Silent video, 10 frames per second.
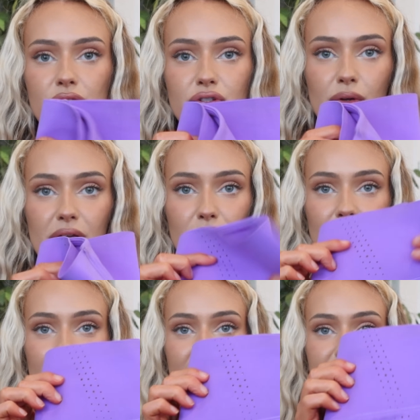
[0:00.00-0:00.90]
So here
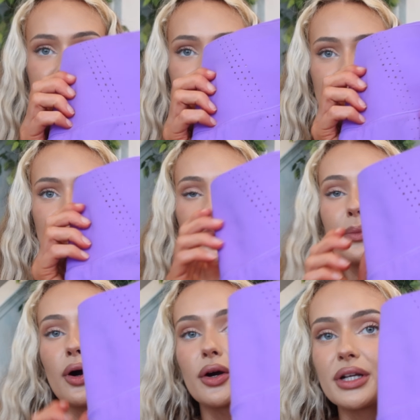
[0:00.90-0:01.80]
is the
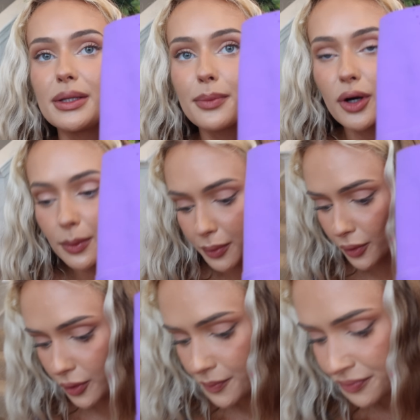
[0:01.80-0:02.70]
Party
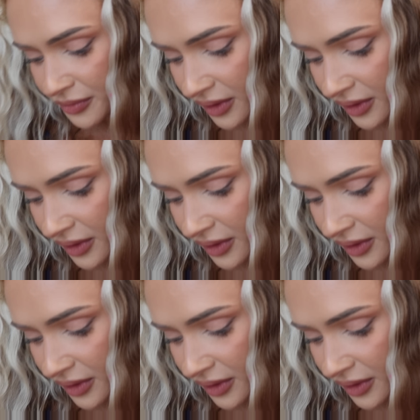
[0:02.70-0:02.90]
Purple,